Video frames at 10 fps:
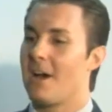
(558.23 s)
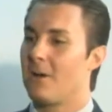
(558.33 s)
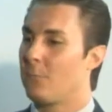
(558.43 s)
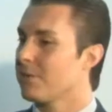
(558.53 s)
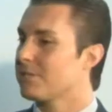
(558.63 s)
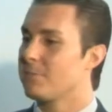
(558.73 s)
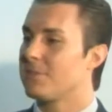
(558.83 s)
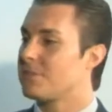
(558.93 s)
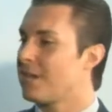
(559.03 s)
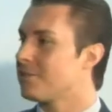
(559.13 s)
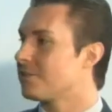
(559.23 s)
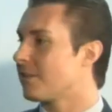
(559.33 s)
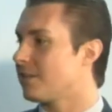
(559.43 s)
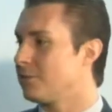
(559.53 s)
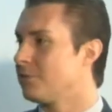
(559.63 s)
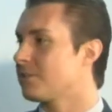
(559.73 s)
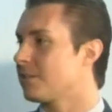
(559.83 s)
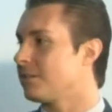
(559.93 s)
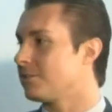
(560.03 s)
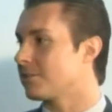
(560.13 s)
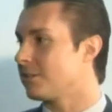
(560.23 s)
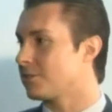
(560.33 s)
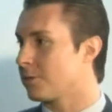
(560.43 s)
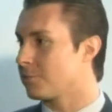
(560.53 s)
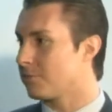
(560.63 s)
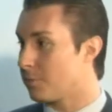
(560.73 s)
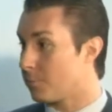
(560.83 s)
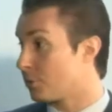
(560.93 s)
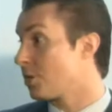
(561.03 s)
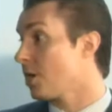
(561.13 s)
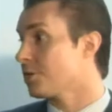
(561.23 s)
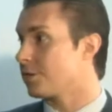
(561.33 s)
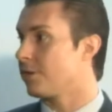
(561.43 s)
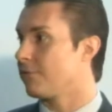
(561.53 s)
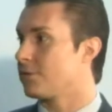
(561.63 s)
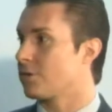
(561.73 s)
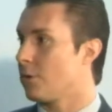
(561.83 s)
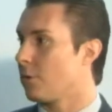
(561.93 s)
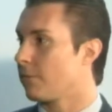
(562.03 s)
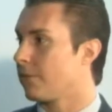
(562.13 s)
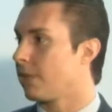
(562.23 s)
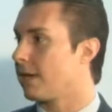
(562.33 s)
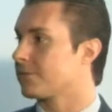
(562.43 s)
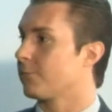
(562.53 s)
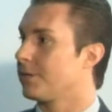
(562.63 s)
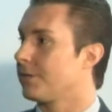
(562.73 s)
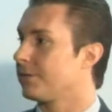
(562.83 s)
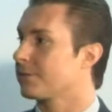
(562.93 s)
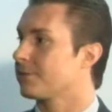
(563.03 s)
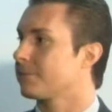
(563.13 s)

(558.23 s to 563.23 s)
What are some of the changes that you've seen just in terms of the production of the show over the last 3 years?